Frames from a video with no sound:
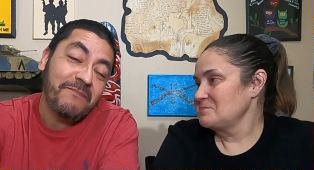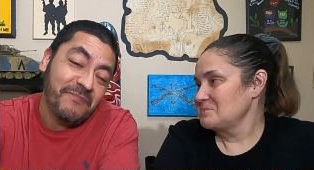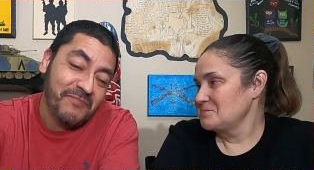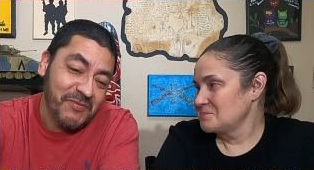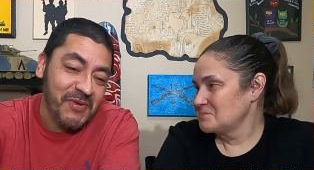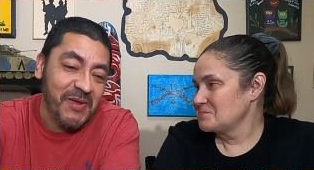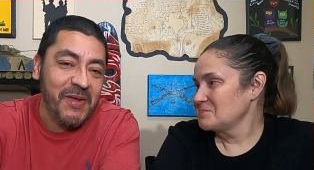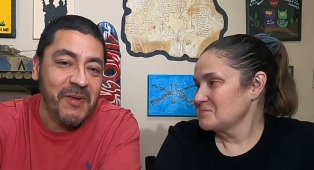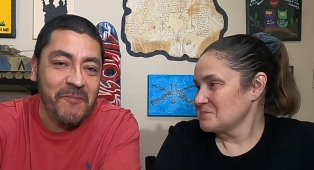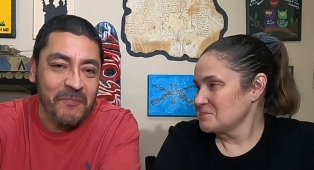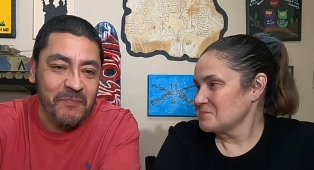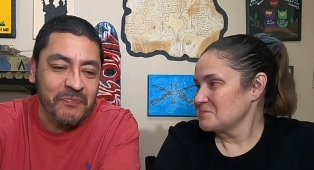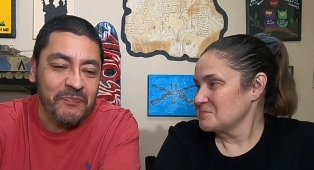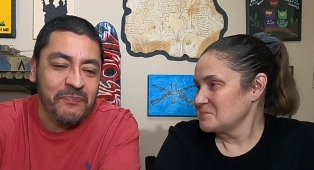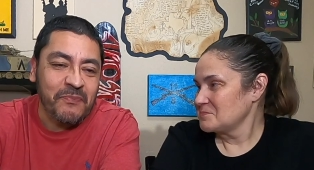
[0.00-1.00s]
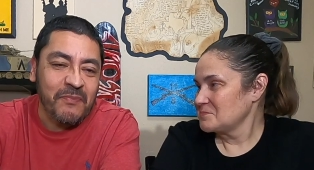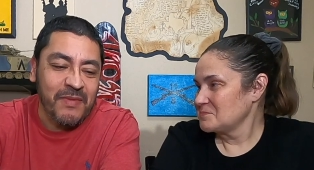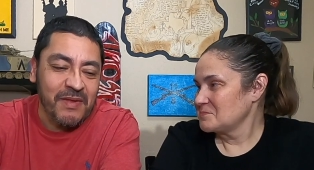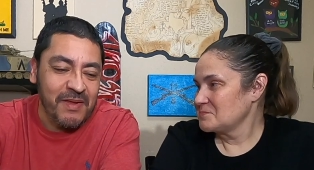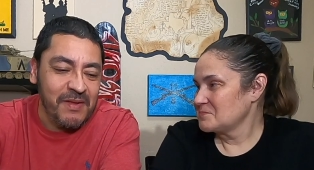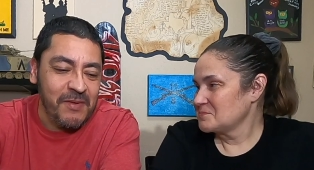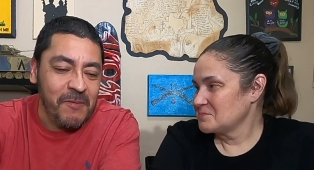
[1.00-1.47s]
Speaker 1: Okay.
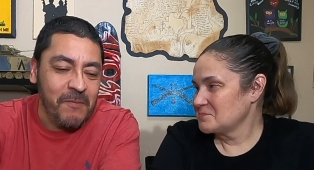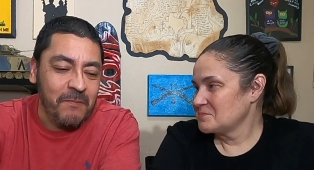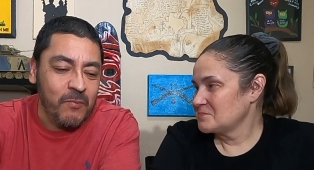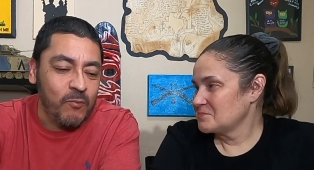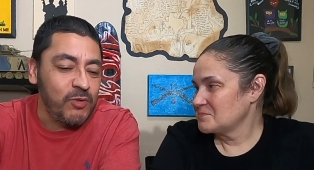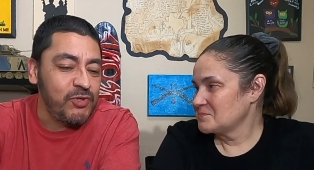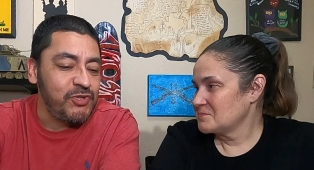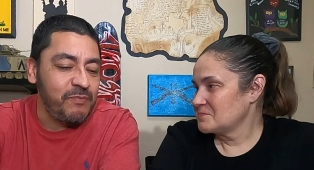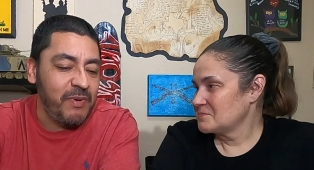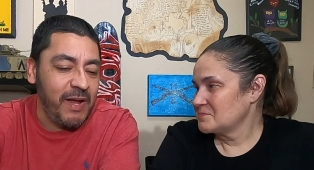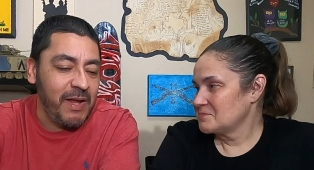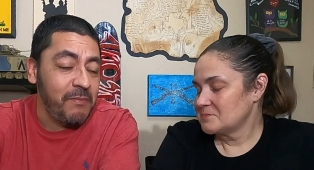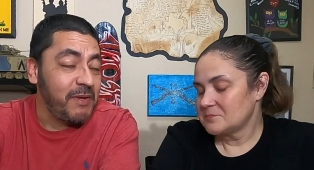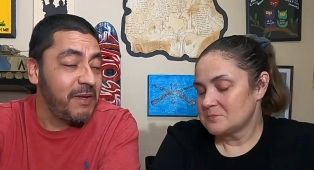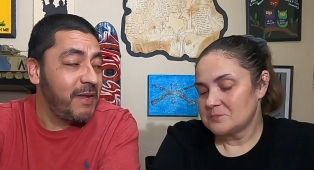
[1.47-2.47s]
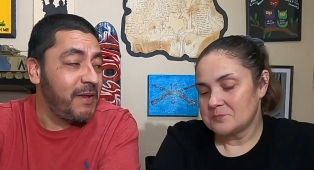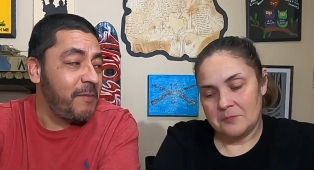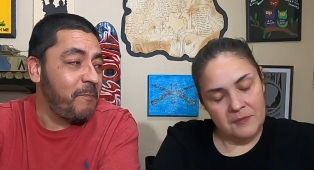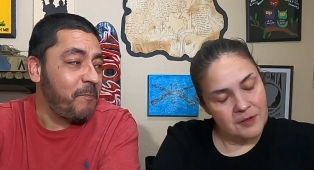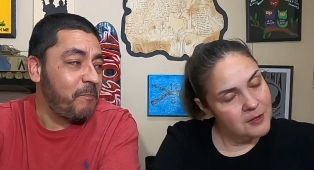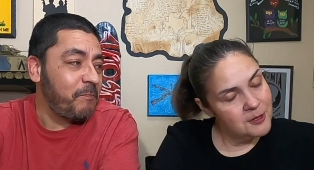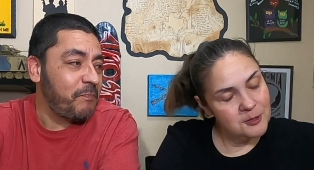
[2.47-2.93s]
Would you buy them
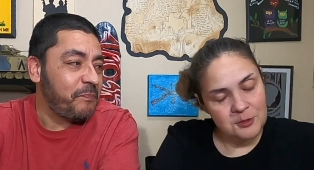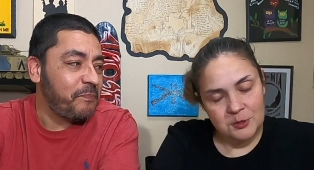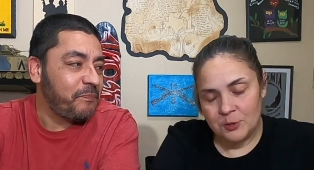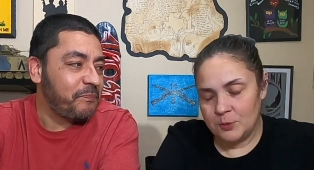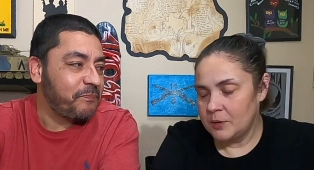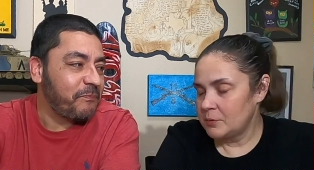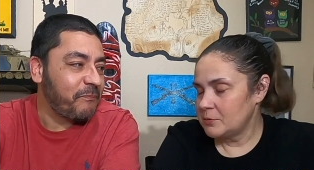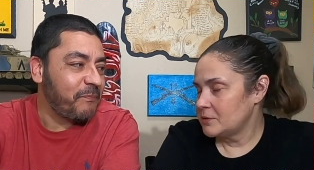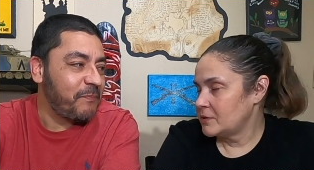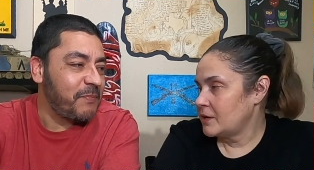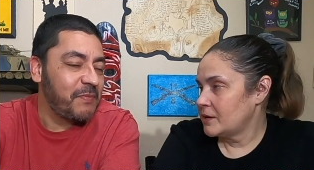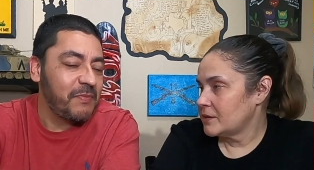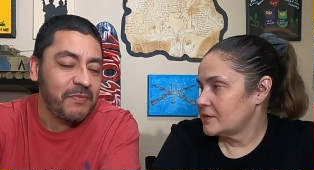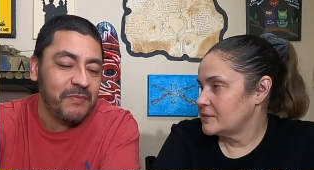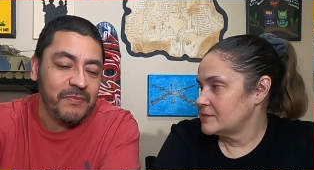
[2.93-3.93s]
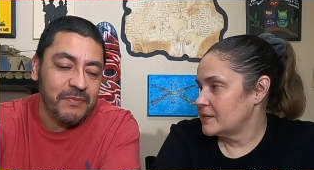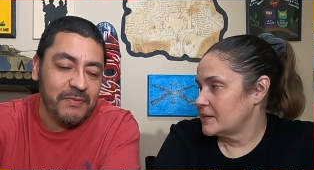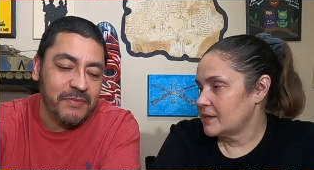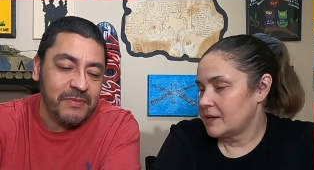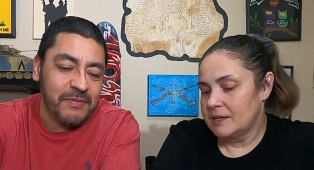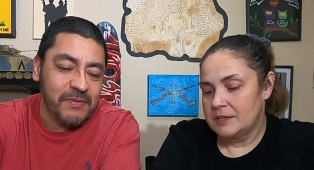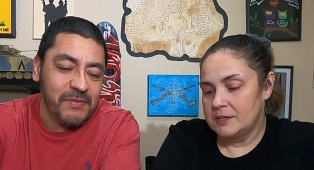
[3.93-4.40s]
again?
Speaker 2: No, I would not because I
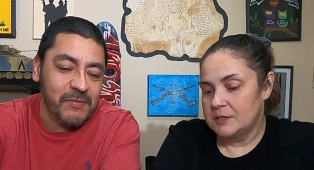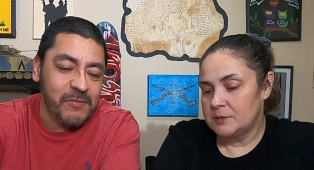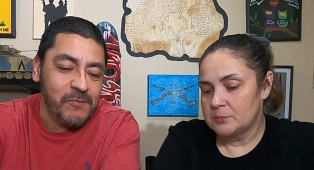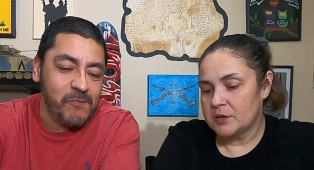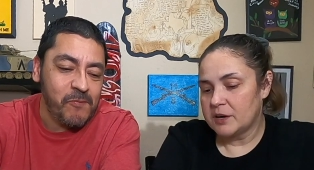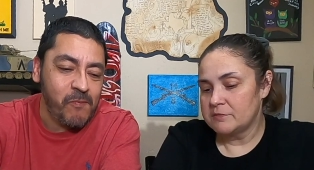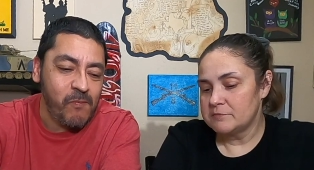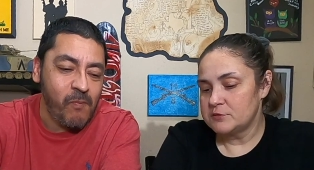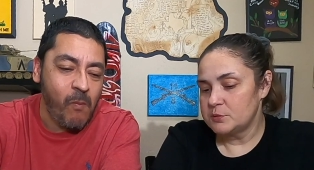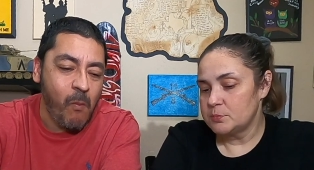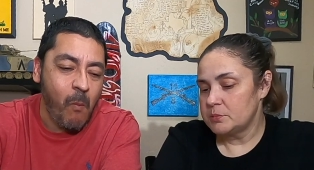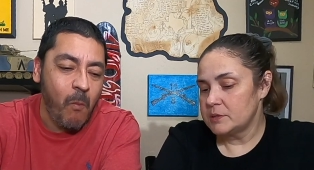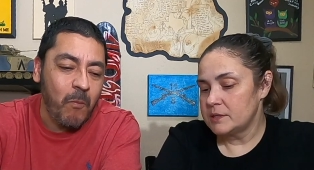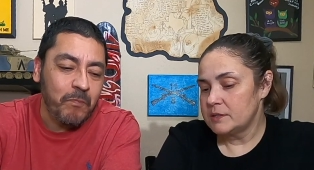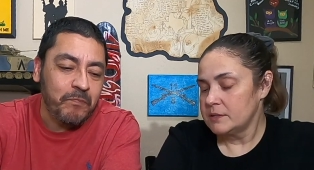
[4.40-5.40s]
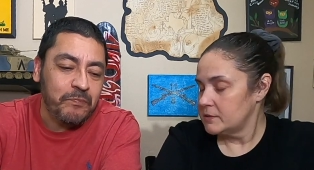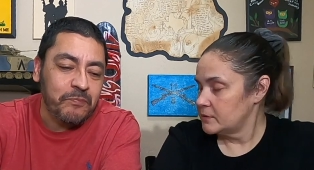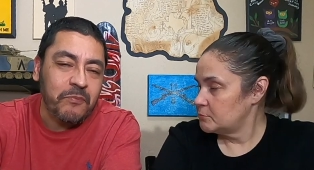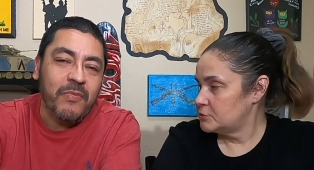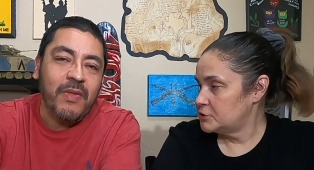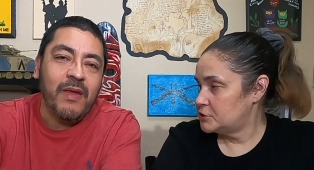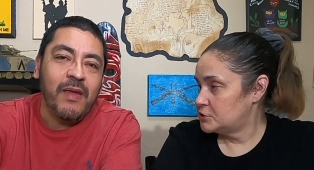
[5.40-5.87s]
can't eat them comfortably.
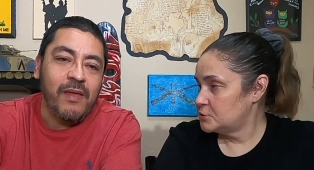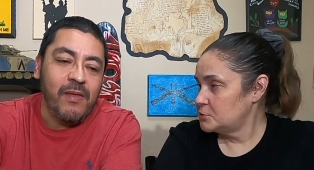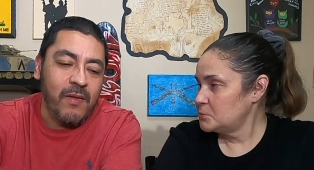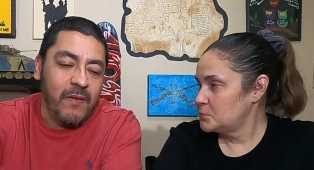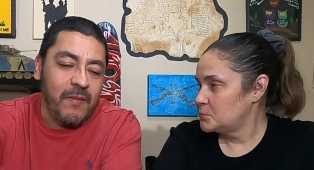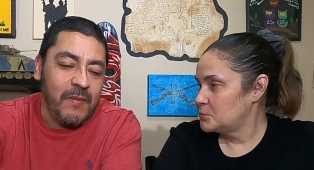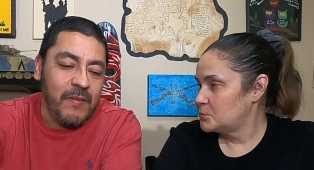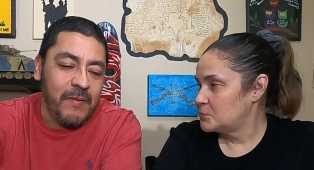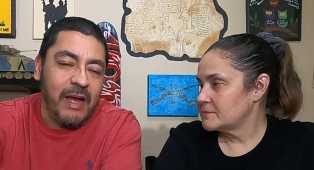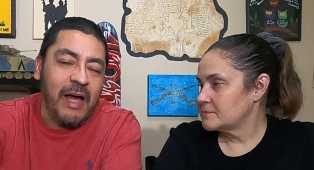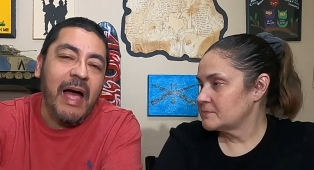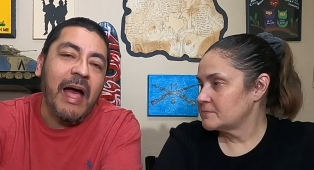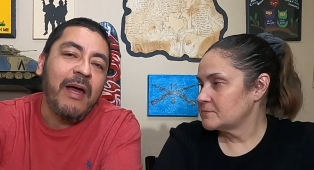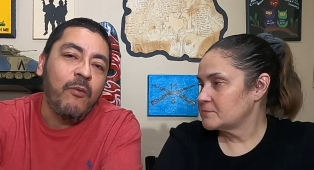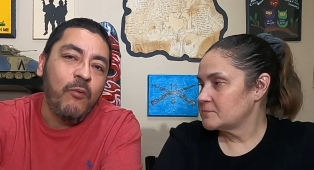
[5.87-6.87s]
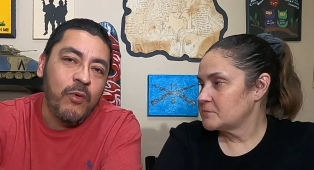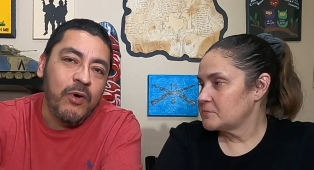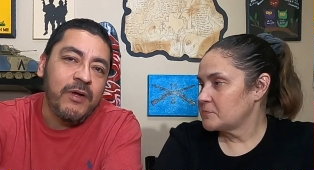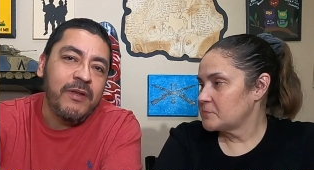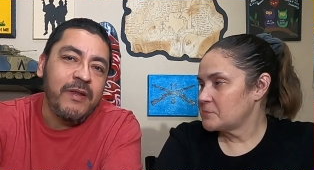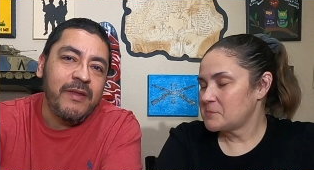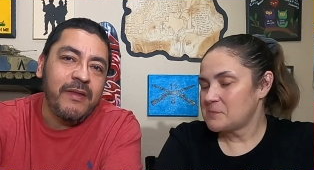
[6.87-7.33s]
Would you?
Speaker 1: I
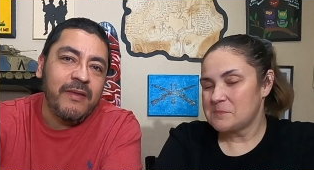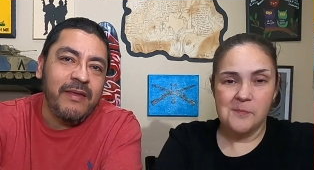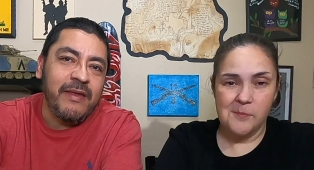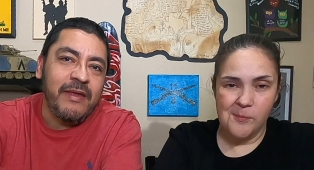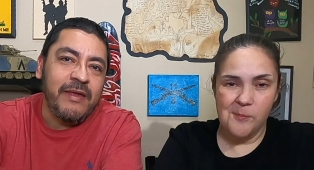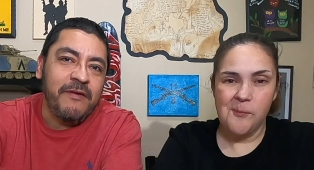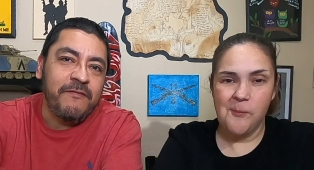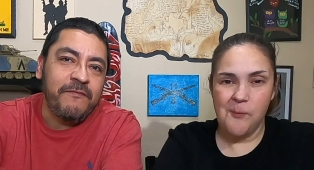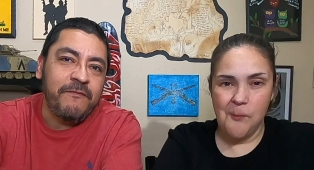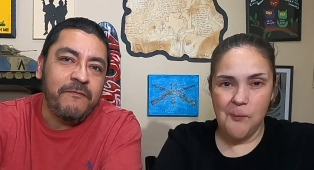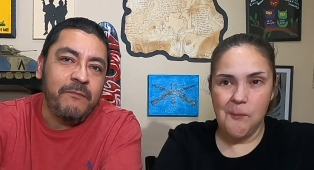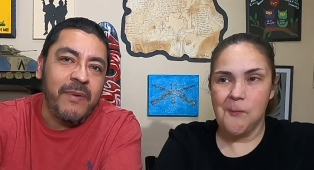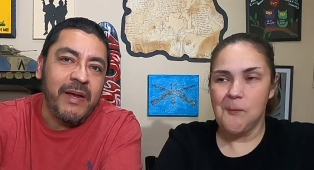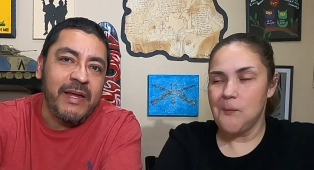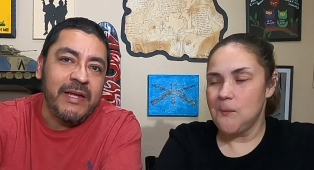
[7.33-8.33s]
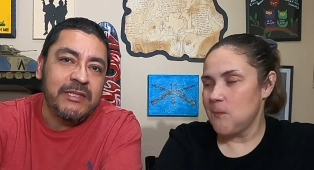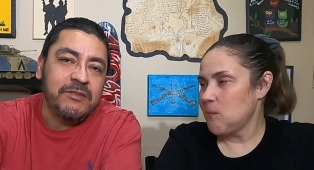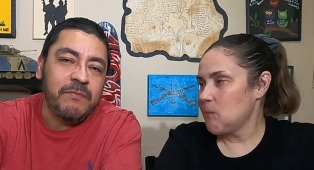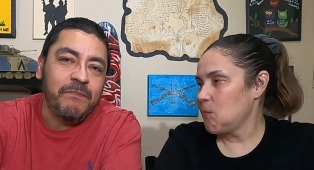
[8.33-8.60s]
would if my